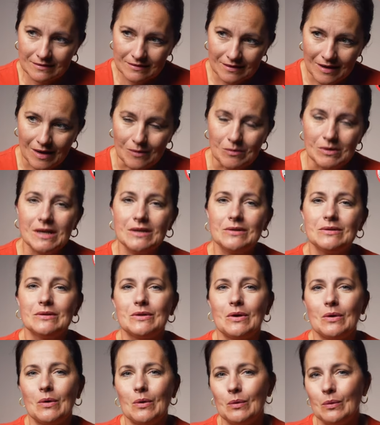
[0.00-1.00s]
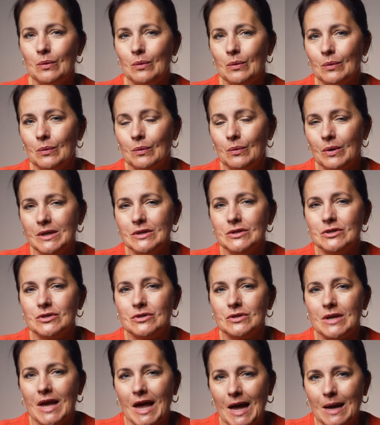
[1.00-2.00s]
I would like to know
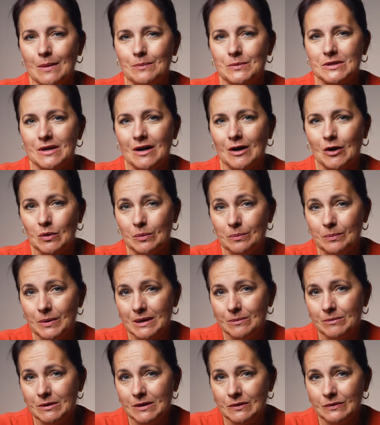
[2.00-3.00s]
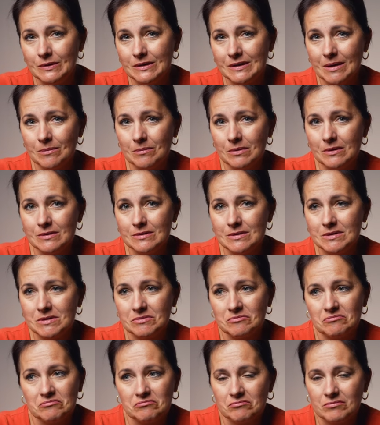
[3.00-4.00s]
which apps are compatible with
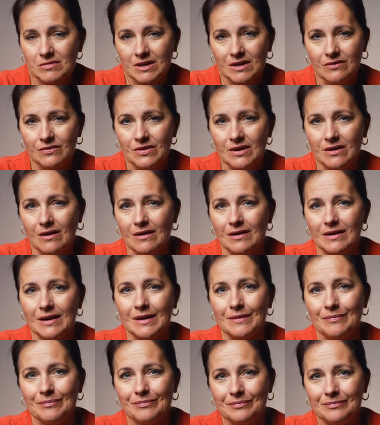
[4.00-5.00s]
gimbals, if there are any.